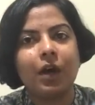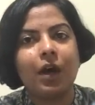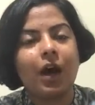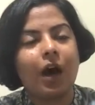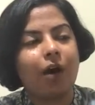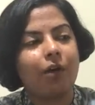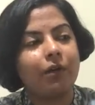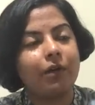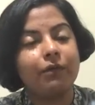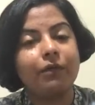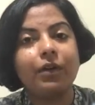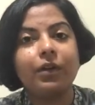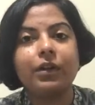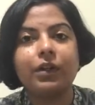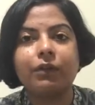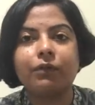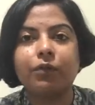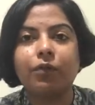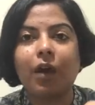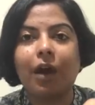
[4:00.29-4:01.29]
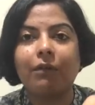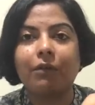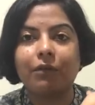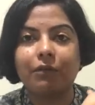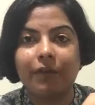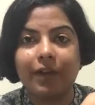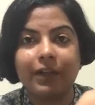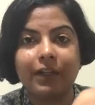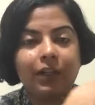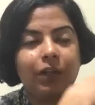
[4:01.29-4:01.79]
However, if you have a
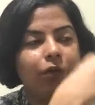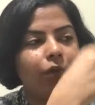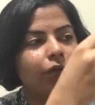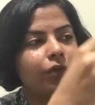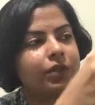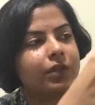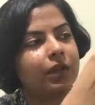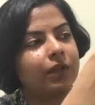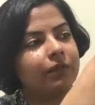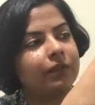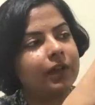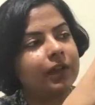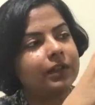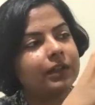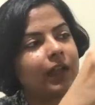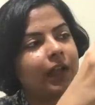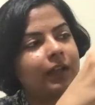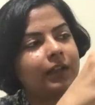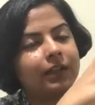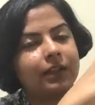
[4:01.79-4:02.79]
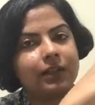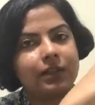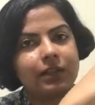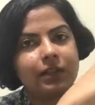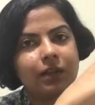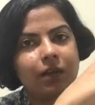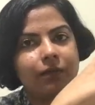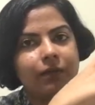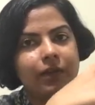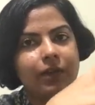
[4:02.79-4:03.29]
very low cervix and this
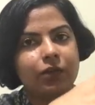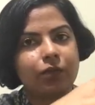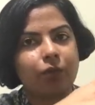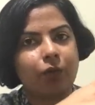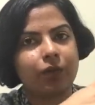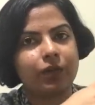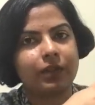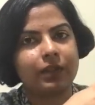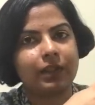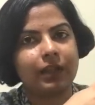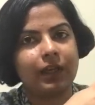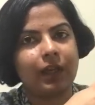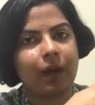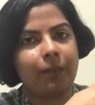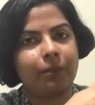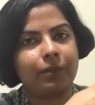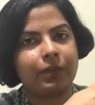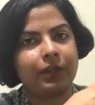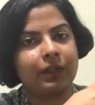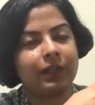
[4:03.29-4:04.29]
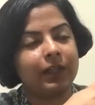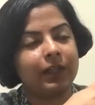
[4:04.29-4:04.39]
cervix was say up till